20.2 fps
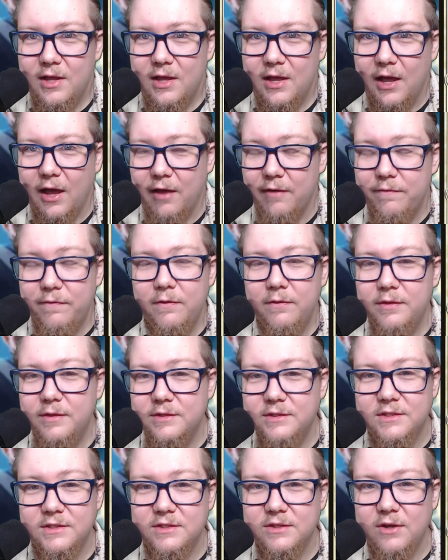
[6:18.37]
I feel
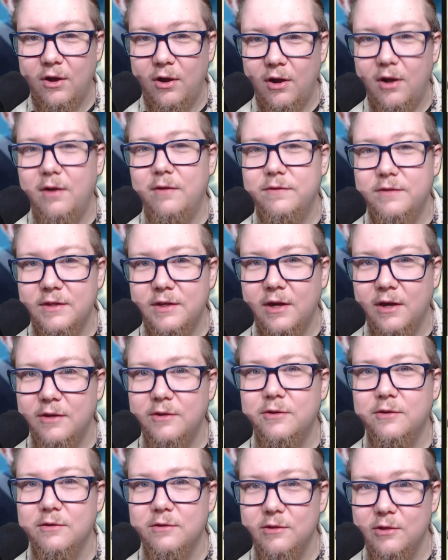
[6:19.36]
this is often
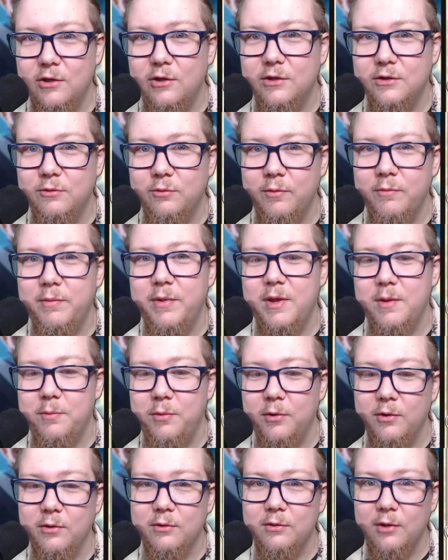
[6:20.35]
underlooked when
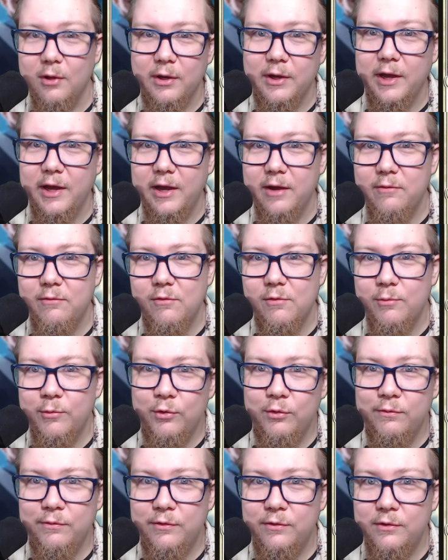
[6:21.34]
people are looking at
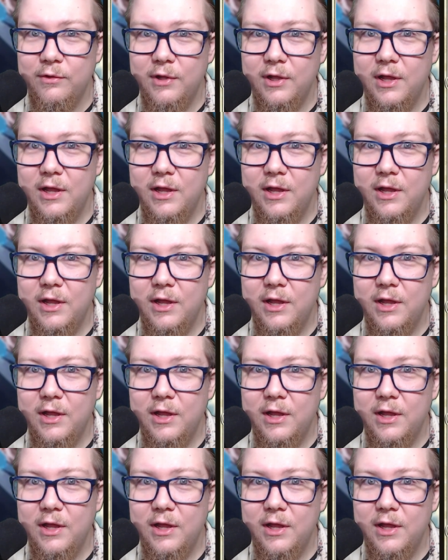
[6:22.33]
removal.